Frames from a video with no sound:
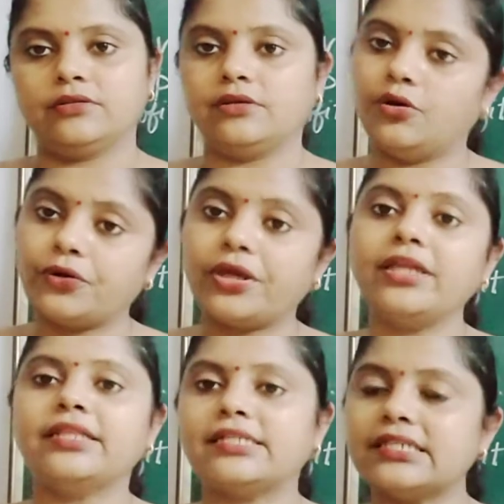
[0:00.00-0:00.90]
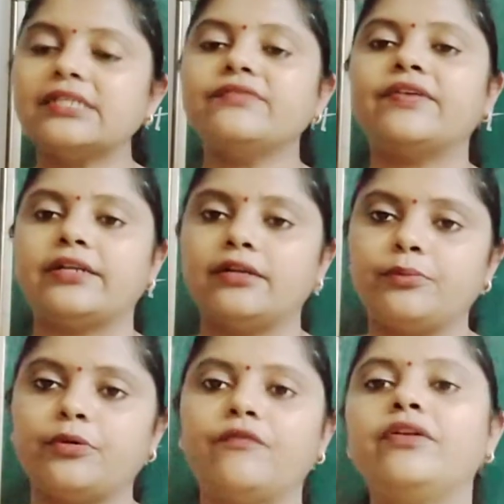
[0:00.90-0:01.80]
Okay, this is the final
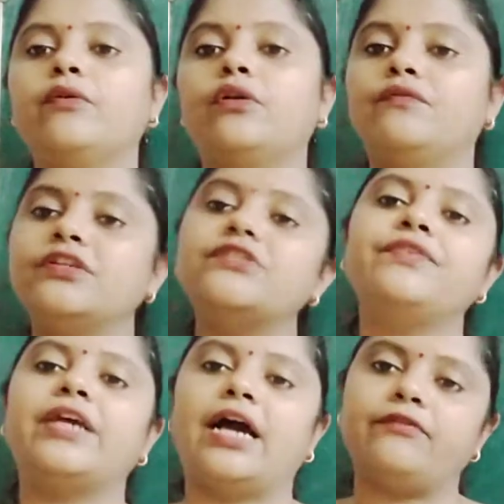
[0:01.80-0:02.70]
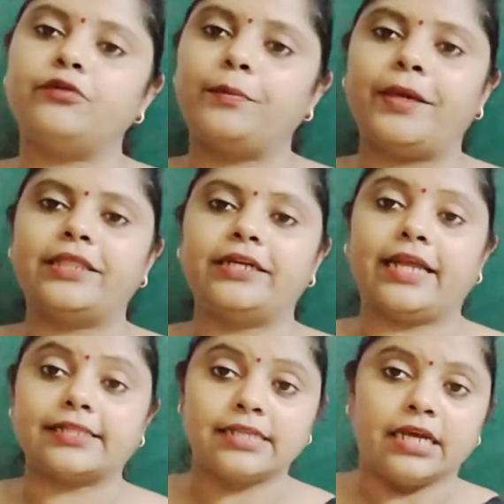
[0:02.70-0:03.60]
profit on which we have to pay the
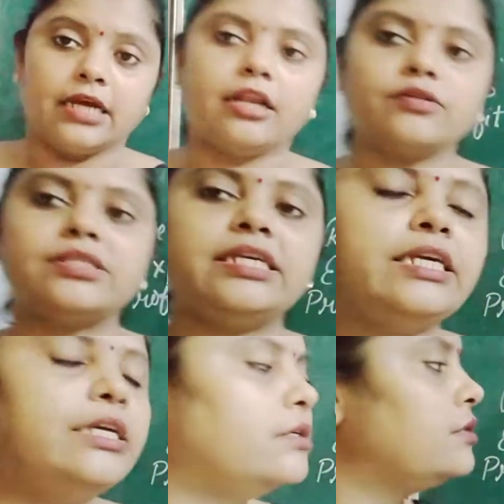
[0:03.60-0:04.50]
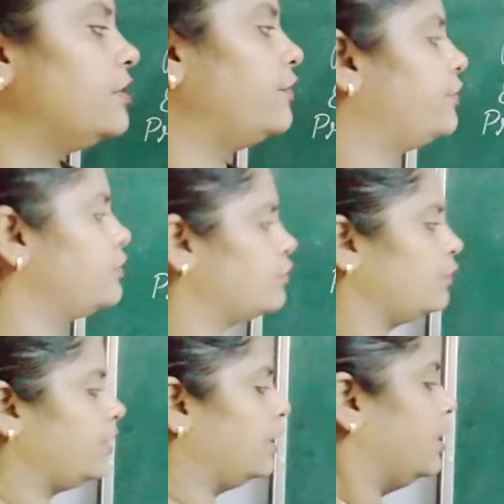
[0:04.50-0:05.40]
tax. Now see here the difference
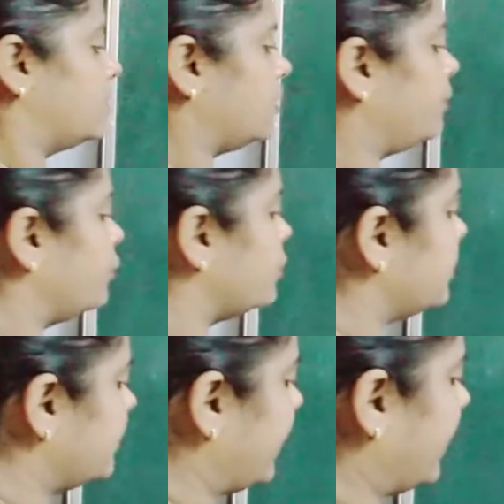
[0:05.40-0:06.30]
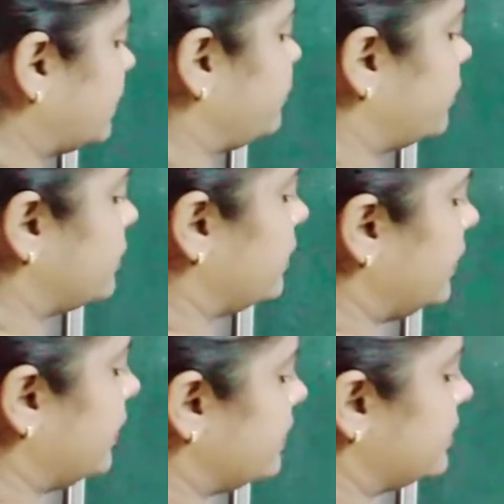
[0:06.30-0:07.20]
only. Suppose the tax
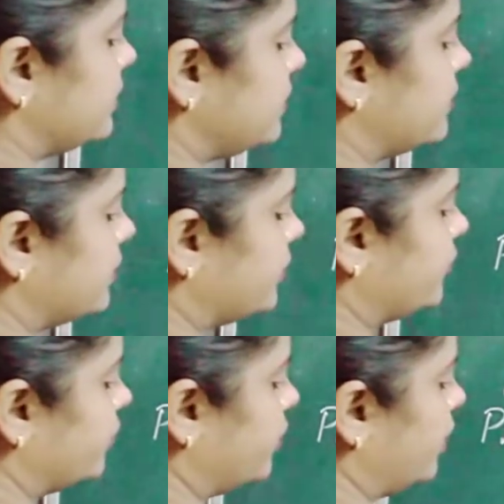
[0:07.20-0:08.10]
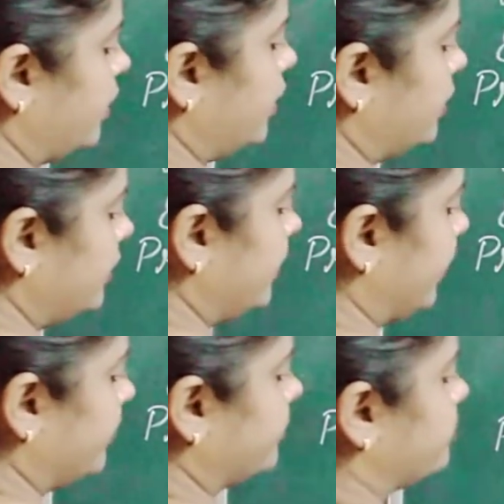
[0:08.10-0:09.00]
percentage is
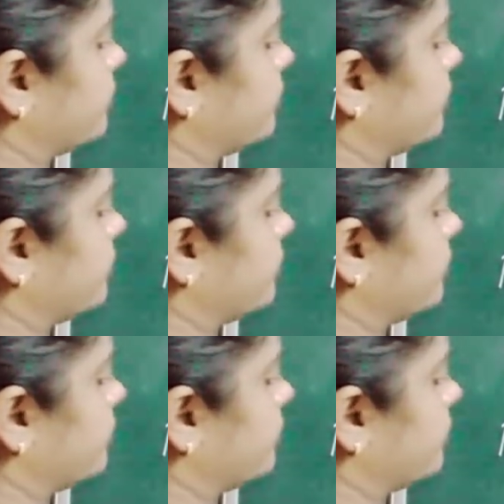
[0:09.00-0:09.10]
10.